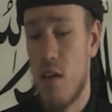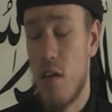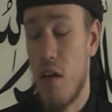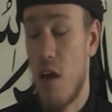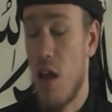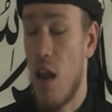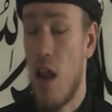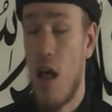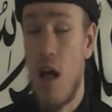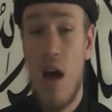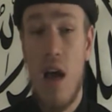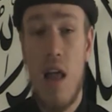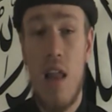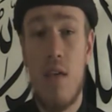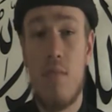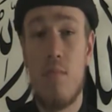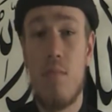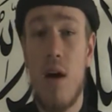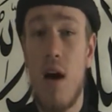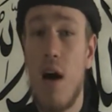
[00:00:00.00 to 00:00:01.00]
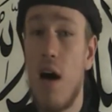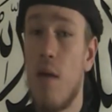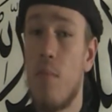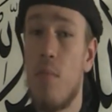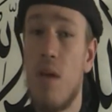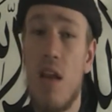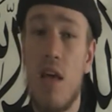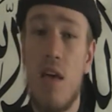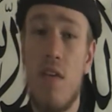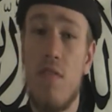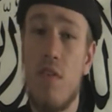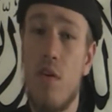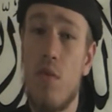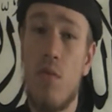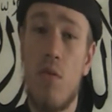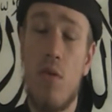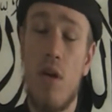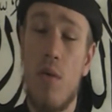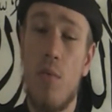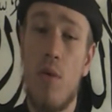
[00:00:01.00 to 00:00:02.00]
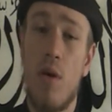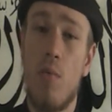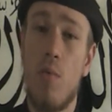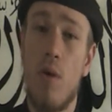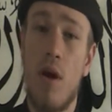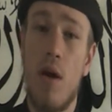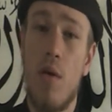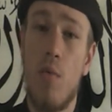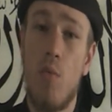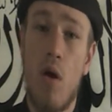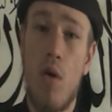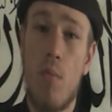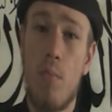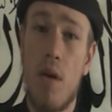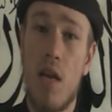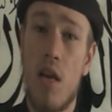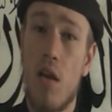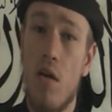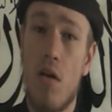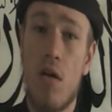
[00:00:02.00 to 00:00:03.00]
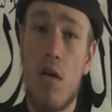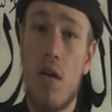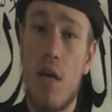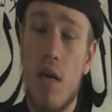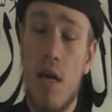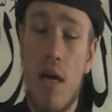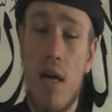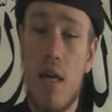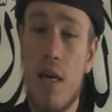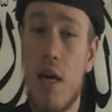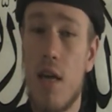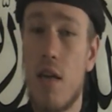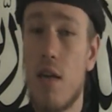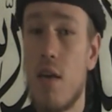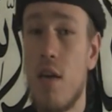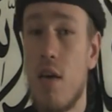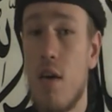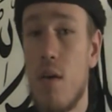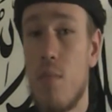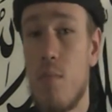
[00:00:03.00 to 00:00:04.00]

Allah, but I believe it won't be long again